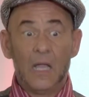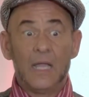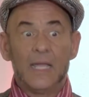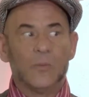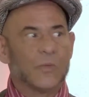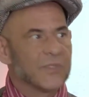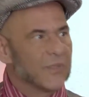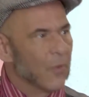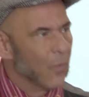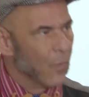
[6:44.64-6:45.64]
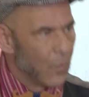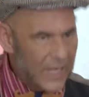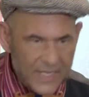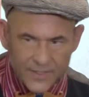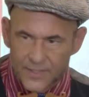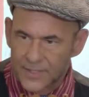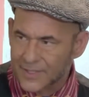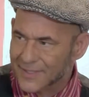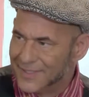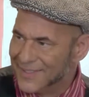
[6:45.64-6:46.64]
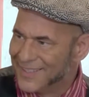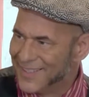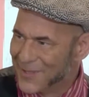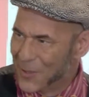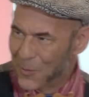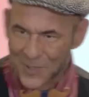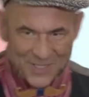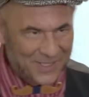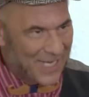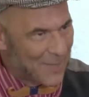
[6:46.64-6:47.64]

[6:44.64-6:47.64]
It was the wind. The wind came